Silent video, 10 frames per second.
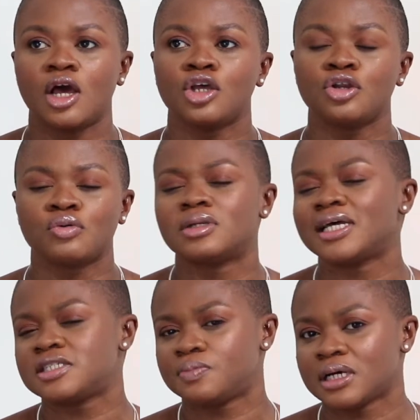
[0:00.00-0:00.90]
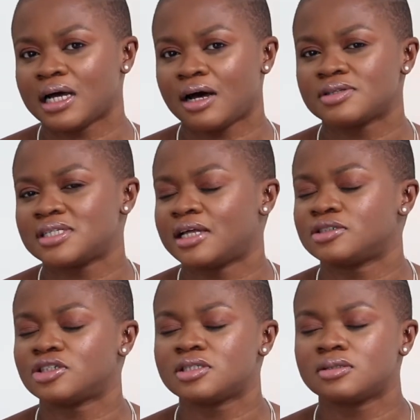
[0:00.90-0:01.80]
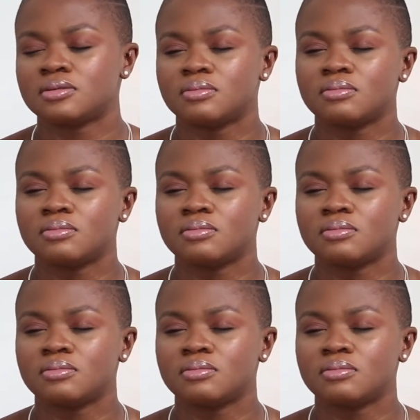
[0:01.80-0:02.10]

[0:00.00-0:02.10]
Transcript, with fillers: you know less breakouts and just